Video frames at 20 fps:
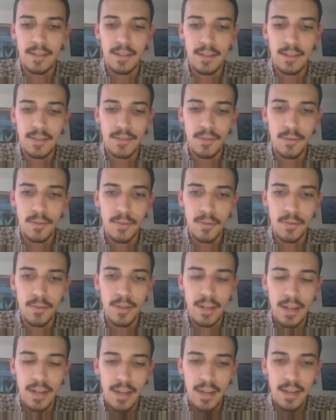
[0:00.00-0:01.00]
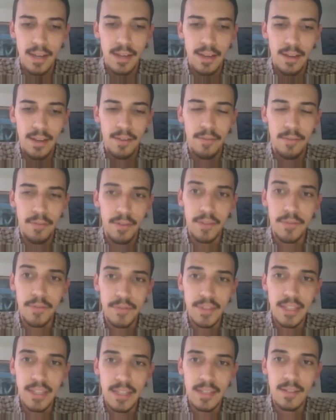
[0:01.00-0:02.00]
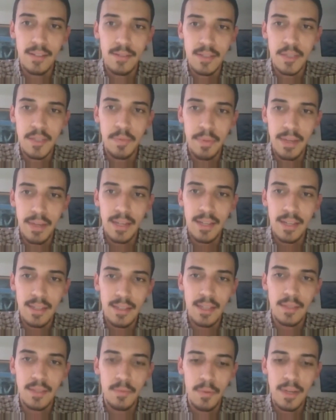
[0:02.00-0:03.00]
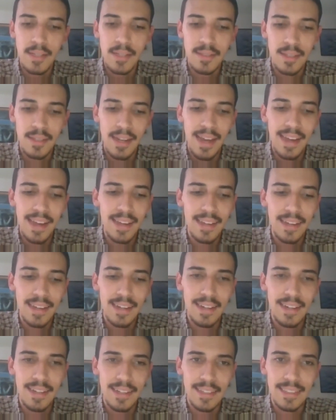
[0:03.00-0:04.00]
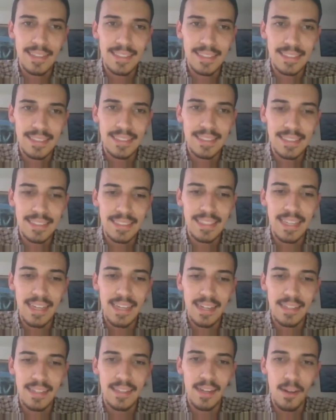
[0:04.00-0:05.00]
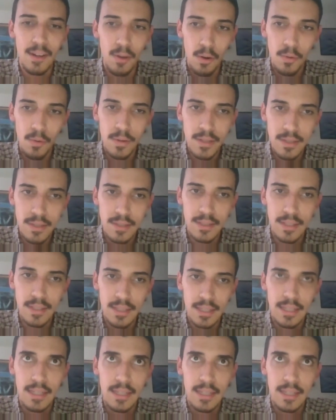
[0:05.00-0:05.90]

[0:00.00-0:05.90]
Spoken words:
score, 15 on speaking. That was like the lowest.